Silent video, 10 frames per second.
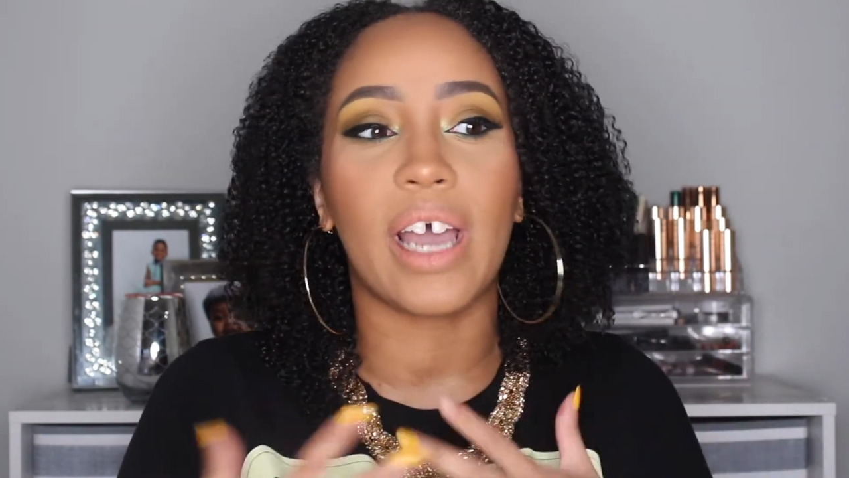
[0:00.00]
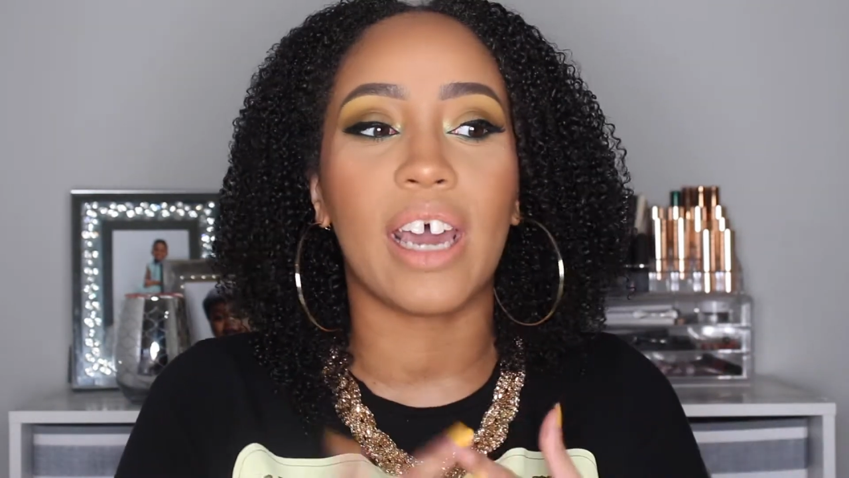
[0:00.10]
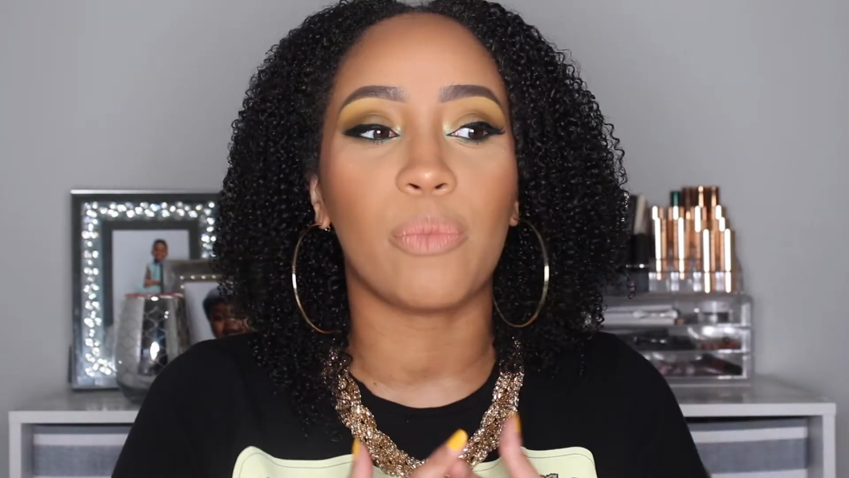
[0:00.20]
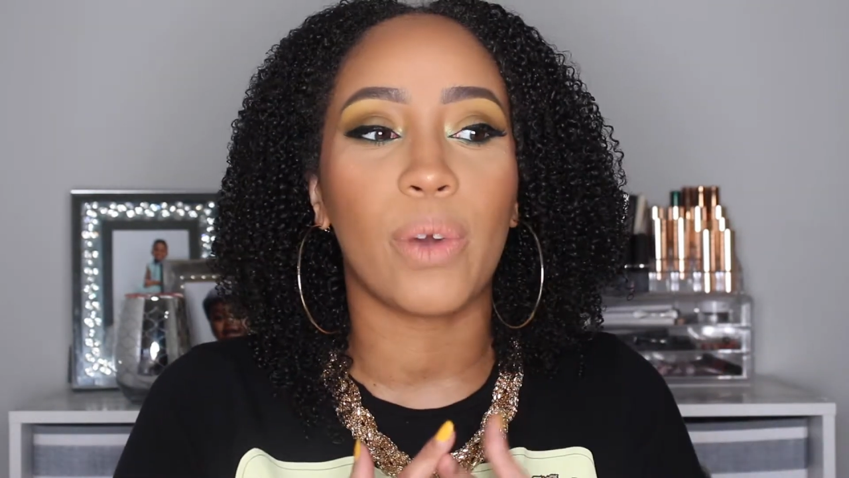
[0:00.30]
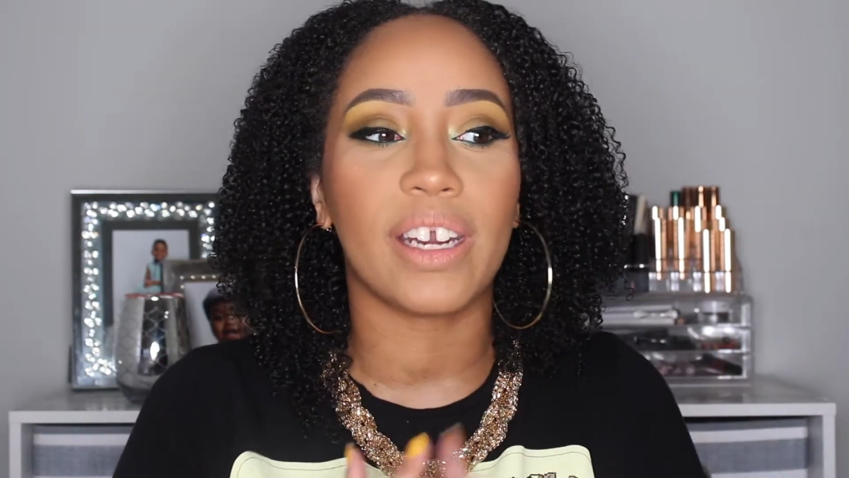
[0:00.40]

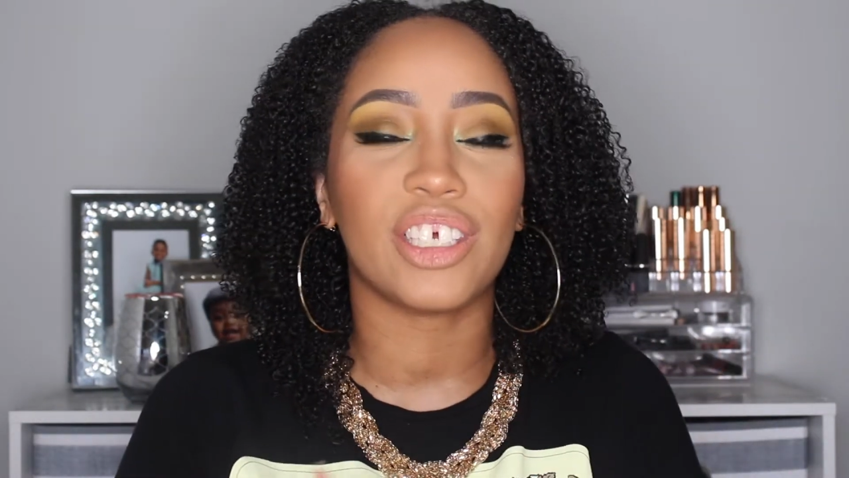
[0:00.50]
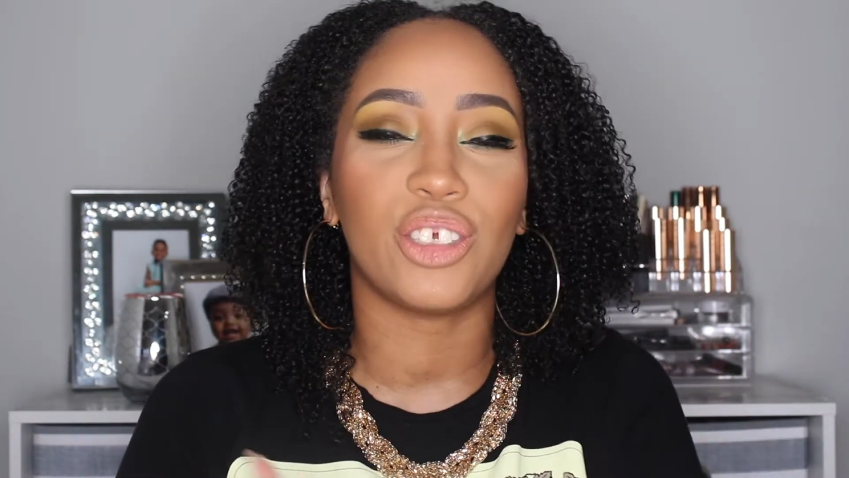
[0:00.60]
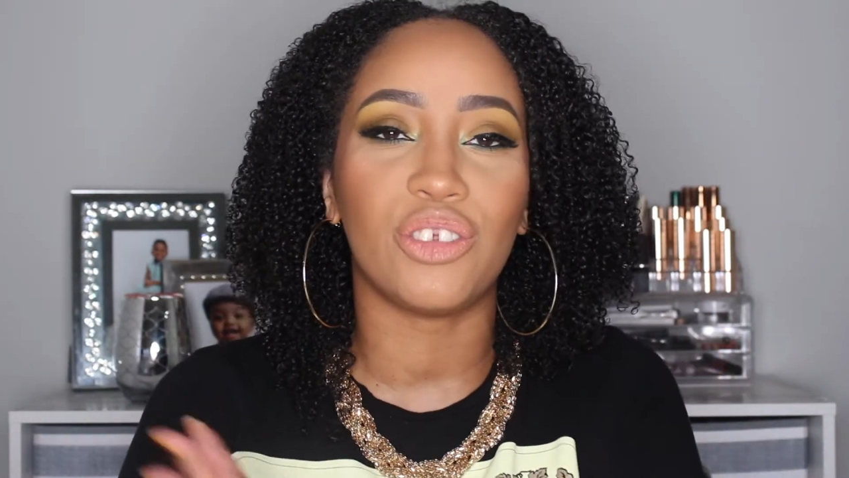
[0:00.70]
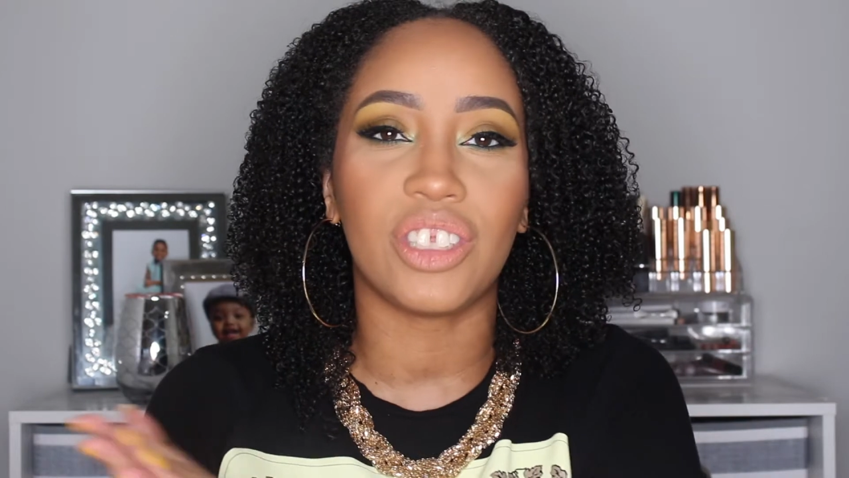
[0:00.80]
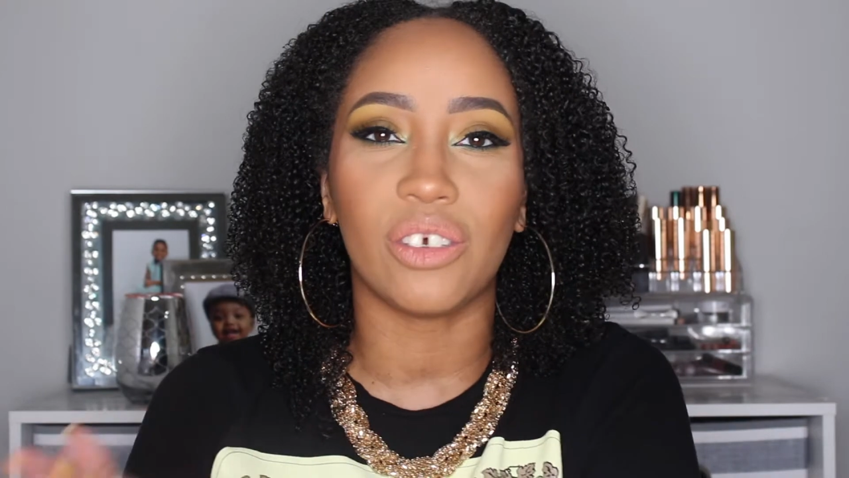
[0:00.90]
kind of
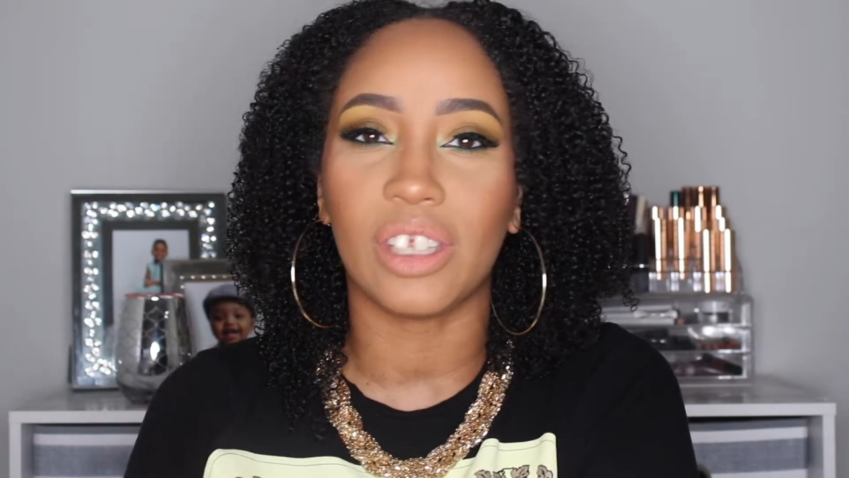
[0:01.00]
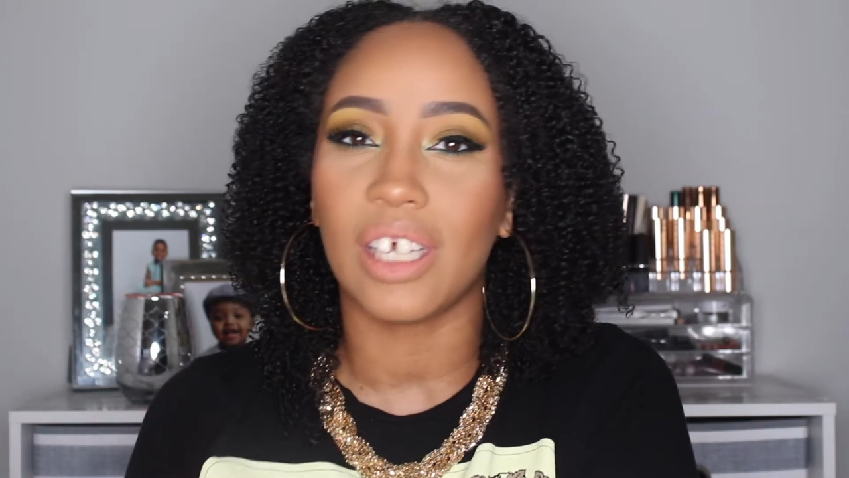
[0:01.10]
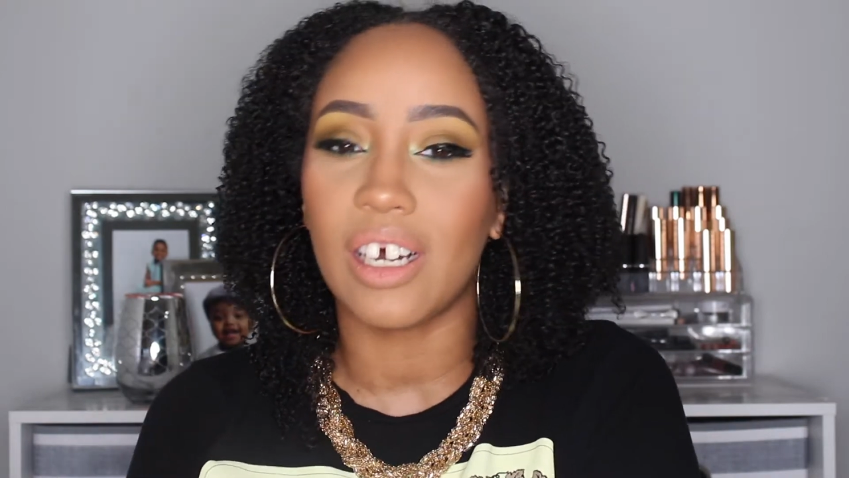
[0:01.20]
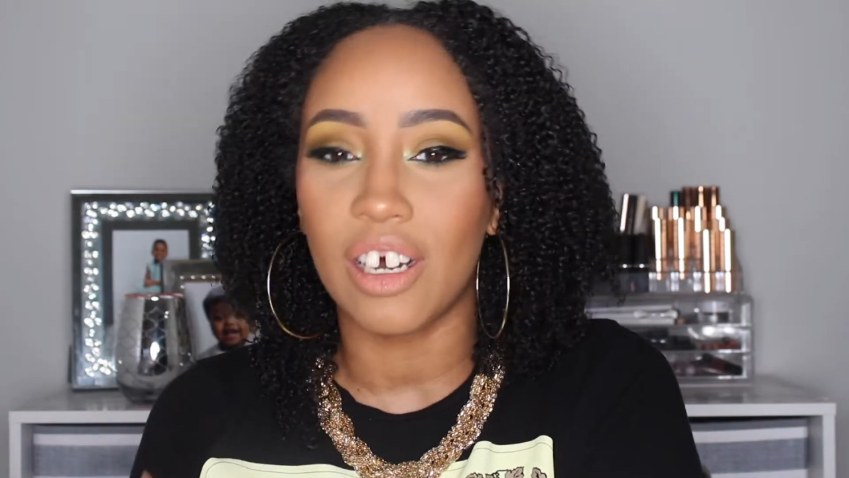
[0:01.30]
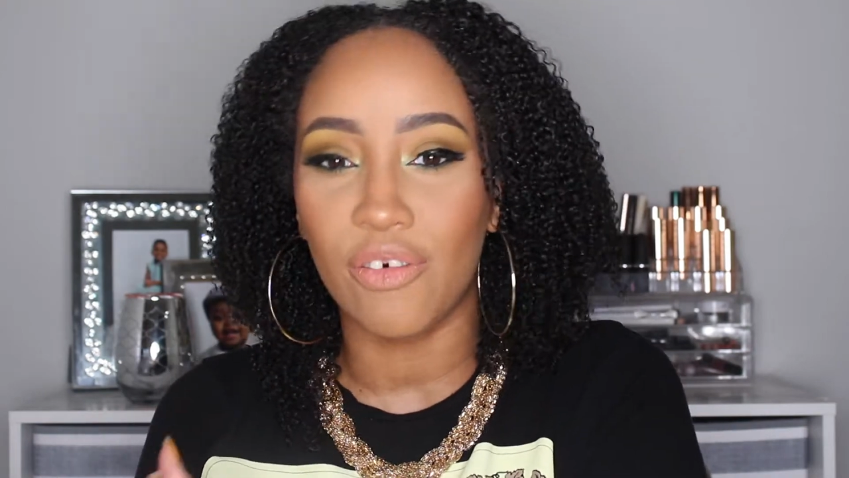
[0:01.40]
products you still
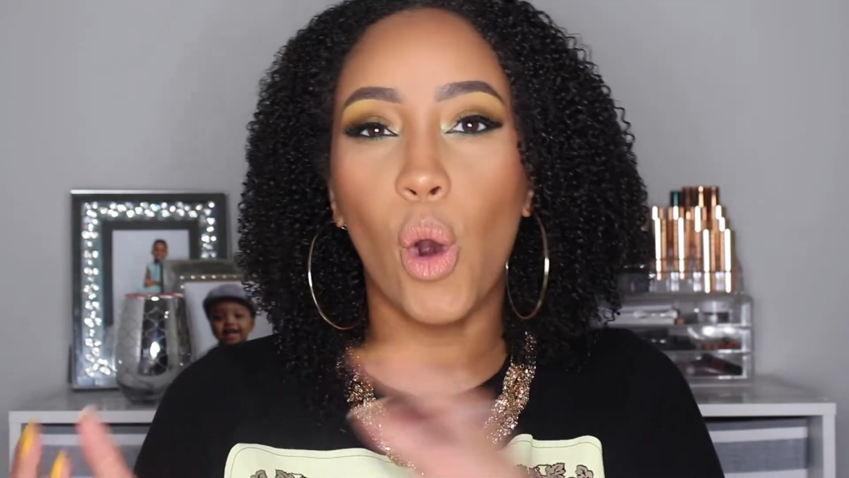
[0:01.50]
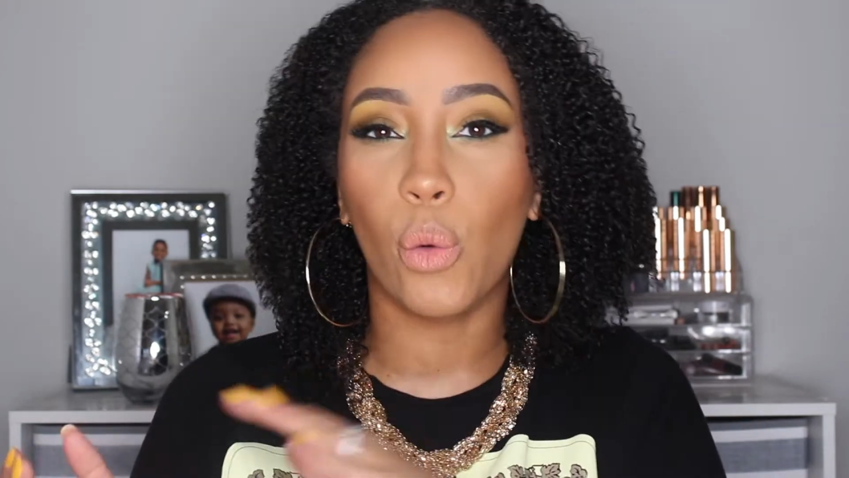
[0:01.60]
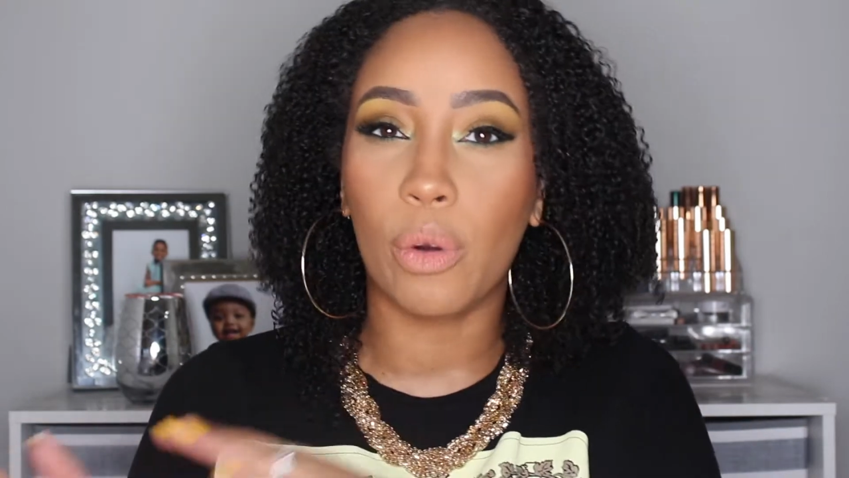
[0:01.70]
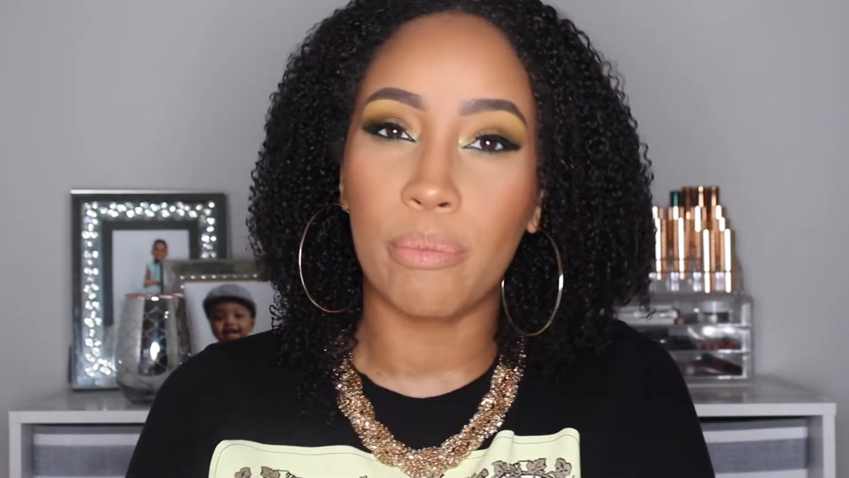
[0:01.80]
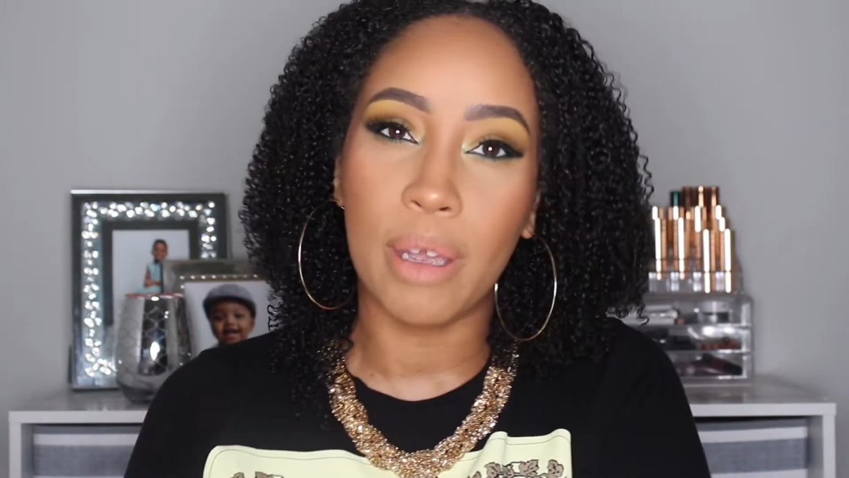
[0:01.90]
love
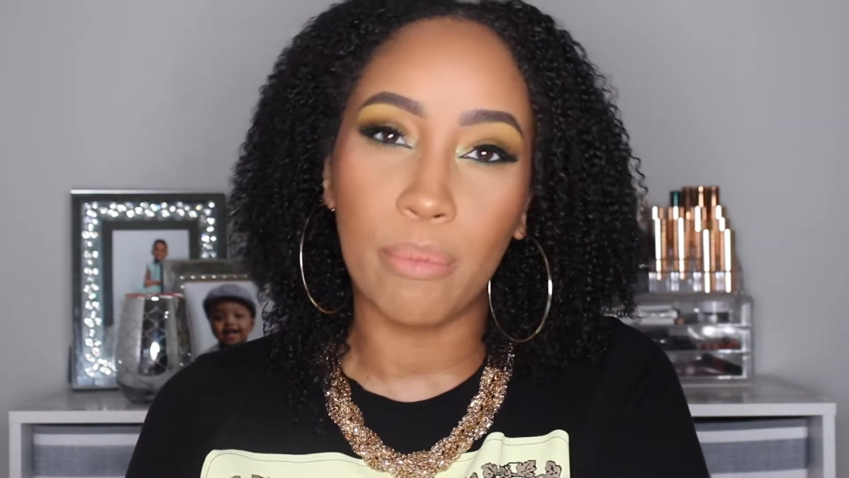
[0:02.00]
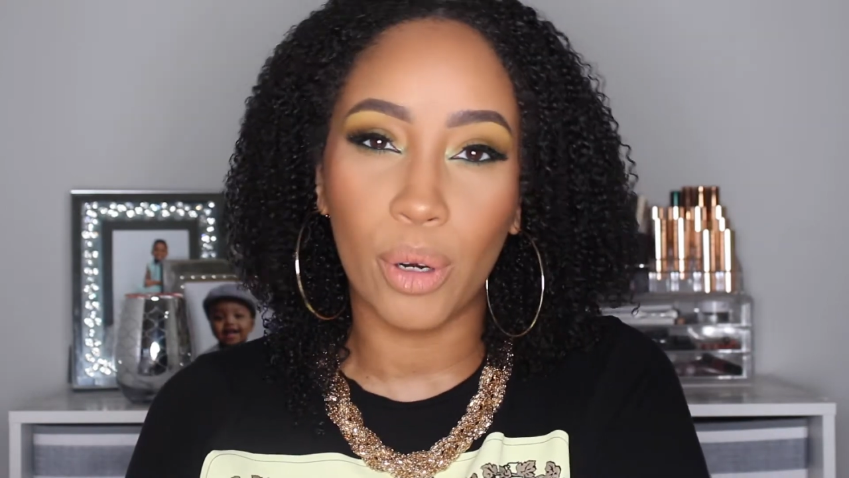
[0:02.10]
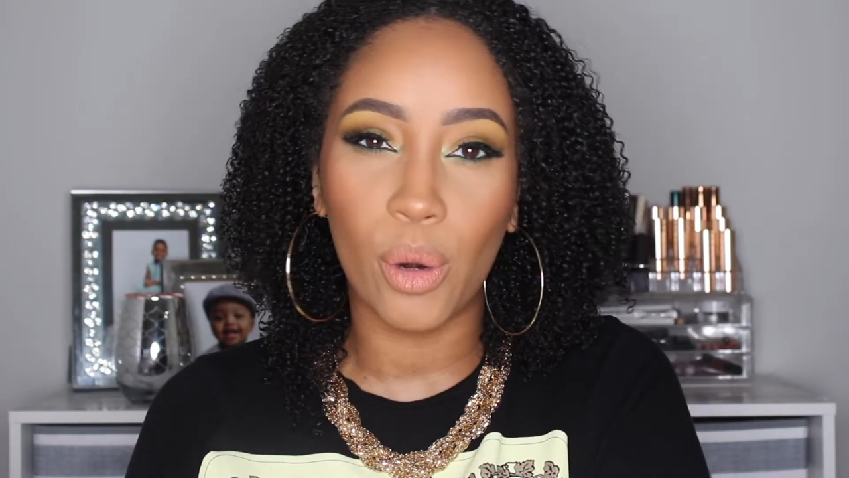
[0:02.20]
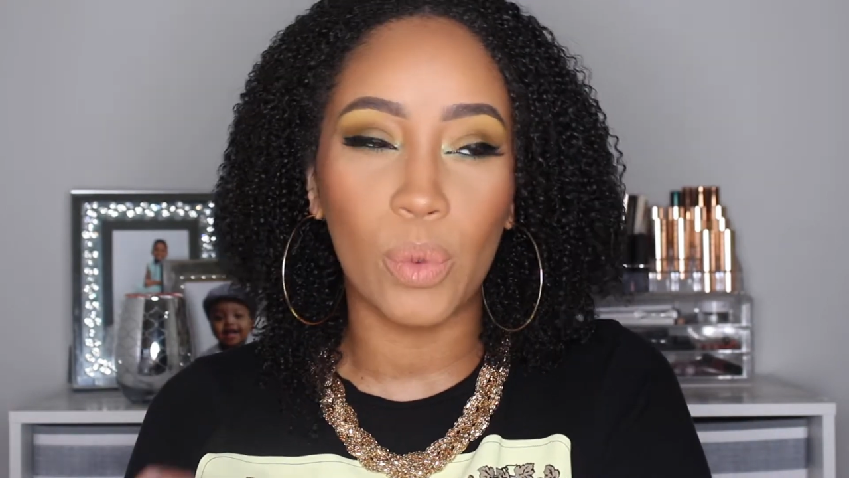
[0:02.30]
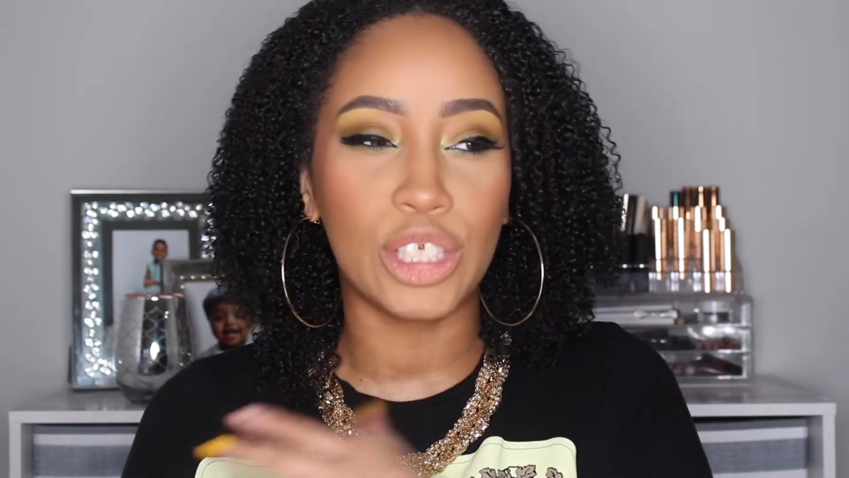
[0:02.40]
or remember